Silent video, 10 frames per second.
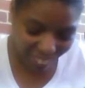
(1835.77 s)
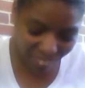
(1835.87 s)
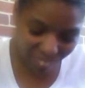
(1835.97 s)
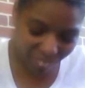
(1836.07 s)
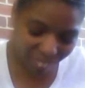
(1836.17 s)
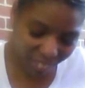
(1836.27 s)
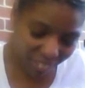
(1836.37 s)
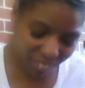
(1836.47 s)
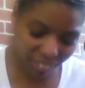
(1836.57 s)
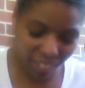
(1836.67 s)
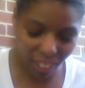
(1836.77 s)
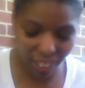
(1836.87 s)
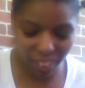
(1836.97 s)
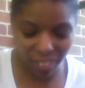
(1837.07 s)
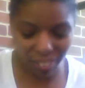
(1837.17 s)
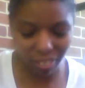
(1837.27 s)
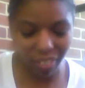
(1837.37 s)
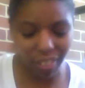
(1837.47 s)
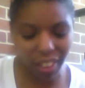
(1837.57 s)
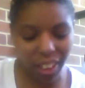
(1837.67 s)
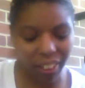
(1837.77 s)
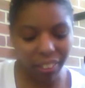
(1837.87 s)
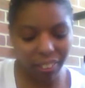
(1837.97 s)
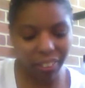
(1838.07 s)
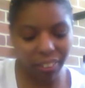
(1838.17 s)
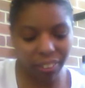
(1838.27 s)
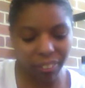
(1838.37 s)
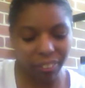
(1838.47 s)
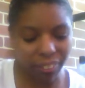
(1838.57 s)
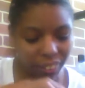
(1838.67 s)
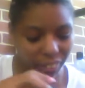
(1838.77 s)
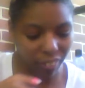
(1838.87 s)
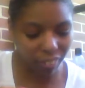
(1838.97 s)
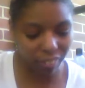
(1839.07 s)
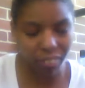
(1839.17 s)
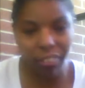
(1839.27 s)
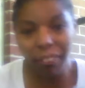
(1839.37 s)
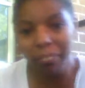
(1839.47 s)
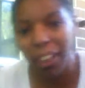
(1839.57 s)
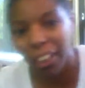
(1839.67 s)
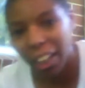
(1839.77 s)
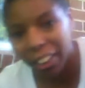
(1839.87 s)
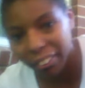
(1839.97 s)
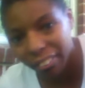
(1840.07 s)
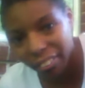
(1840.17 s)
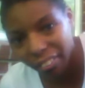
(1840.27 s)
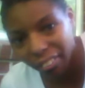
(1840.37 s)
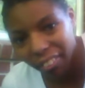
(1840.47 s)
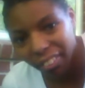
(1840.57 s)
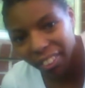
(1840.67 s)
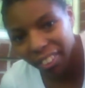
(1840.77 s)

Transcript: And let me show you, I didn't show you how the curl cluster look. I'm about out of this,